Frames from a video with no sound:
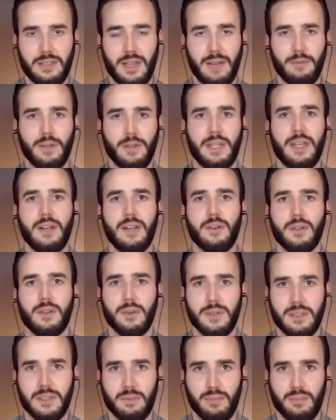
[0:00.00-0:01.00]
every year there
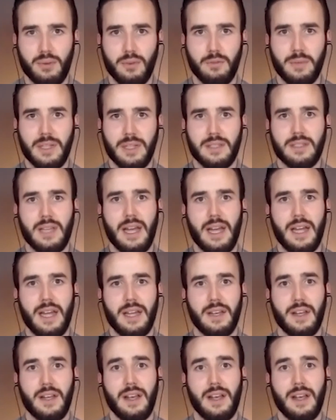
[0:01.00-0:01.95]
is improvements, and